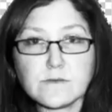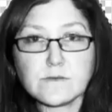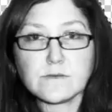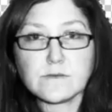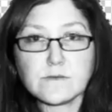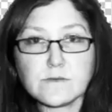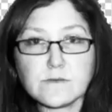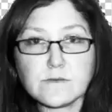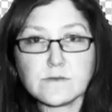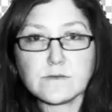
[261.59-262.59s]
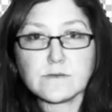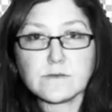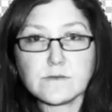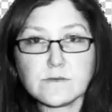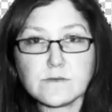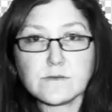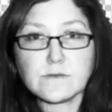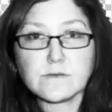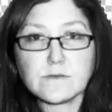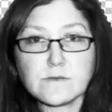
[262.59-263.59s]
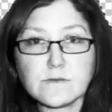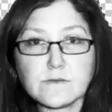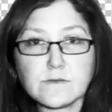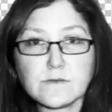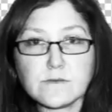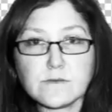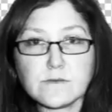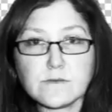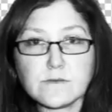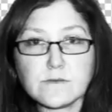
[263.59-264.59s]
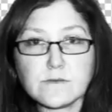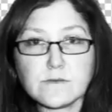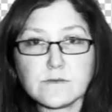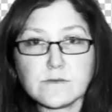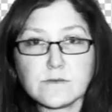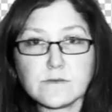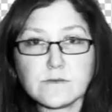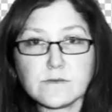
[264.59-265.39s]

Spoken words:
Right, I'm going to use the marquee, try and speed this up a little.